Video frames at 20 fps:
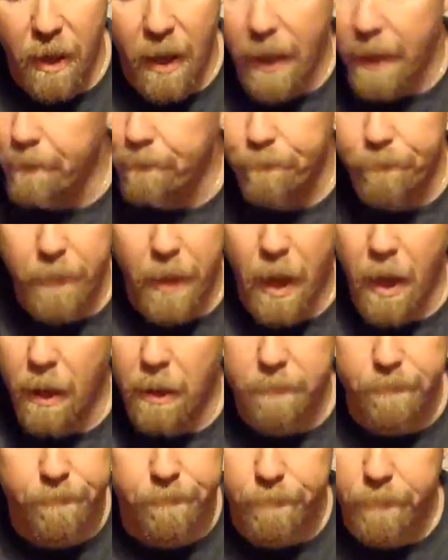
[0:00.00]
I'm
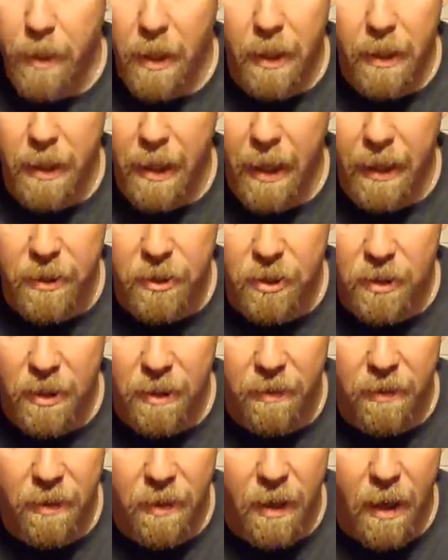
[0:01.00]
not a neck
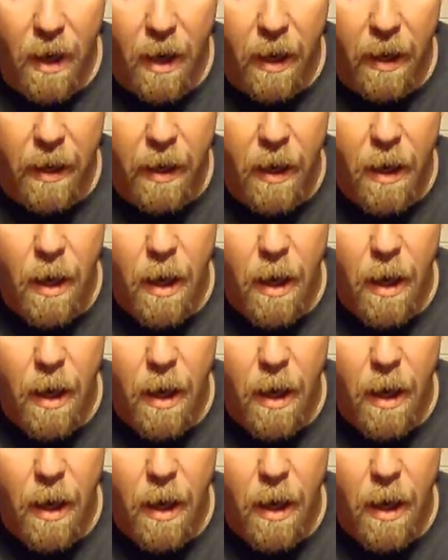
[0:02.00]
sheath guy.